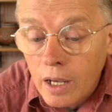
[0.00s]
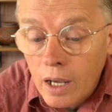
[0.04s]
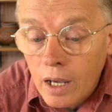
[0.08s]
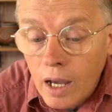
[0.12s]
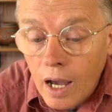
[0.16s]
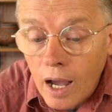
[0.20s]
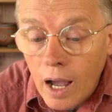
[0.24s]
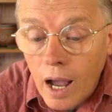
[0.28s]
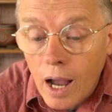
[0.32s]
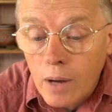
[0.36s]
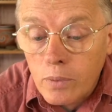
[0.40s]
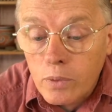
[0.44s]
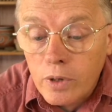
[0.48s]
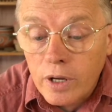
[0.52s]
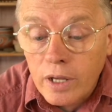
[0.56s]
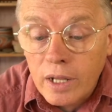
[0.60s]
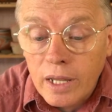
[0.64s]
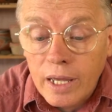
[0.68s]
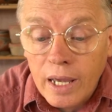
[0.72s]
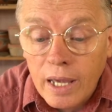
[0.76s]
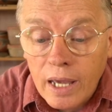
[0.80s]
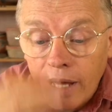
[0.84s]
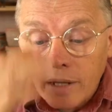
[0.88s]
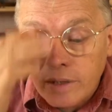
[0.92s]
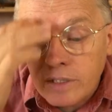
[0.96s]
I, I
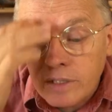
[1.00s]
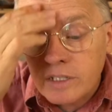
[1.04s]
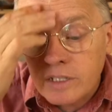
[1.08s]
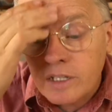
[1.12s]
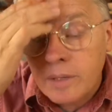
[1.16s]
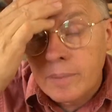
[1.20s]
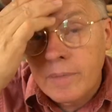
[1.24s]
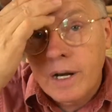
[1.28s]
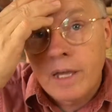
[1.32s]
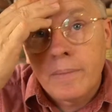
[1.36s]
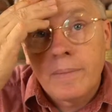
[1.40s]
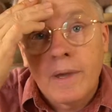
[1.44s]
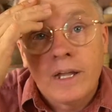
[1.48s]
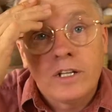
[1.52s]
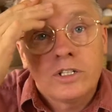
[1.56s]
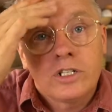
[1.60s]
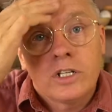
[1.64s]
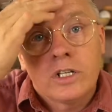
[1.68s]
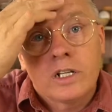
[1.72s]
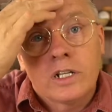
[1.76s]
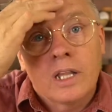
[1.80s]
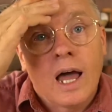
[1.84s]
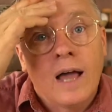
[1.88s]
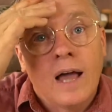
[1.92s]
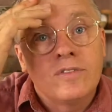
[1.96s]
really uh, somebody
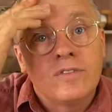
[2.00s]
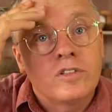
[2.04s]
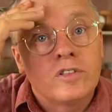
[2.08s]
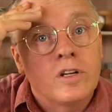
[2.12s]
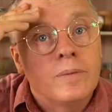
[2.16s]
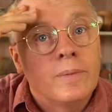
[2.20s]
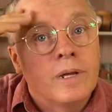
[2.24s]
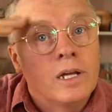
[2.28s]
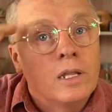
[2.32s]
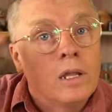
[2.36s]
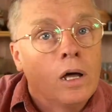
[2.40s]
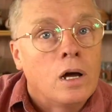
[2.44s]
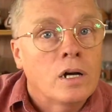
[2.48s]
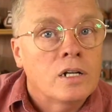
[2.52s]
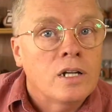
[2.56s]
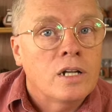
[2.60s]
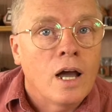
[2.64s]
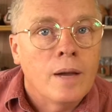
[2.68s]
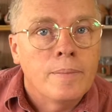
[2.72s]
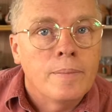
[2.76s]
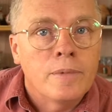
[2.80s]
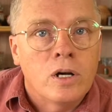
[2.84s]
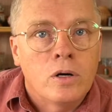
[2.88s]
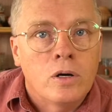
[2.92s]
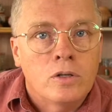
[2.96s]
mentioned live streaming a long
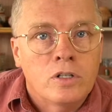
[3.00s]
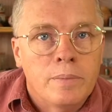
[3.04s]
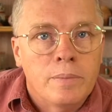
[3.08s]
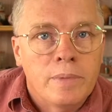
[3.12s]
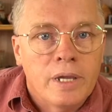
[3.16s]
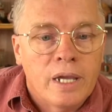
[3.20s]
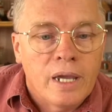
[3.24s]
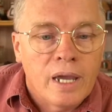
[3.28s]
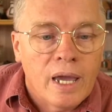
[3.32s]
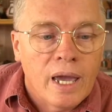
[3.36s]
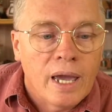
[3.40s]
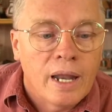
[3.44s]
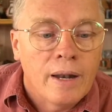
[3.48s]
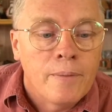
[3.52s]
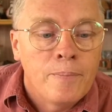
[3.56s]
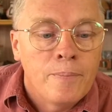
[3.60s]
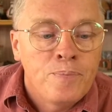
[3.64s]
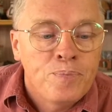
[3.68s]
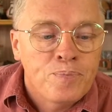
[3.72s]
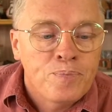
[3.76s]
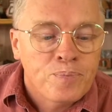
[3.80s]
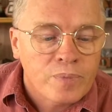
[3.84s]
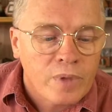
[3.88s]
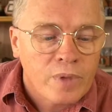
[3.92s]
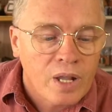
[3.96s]
time ago to me, and
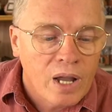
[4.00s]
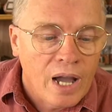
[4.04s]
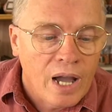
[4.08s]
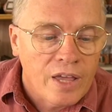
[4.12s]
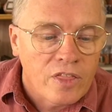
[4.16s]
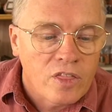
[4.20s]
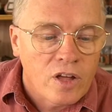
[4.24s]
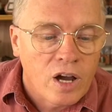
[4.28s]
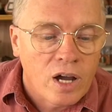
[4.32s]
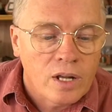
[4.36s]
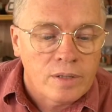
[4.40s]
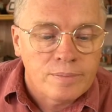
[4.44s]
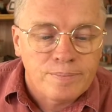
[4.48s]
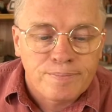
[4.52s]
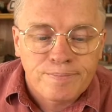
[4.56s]
I thought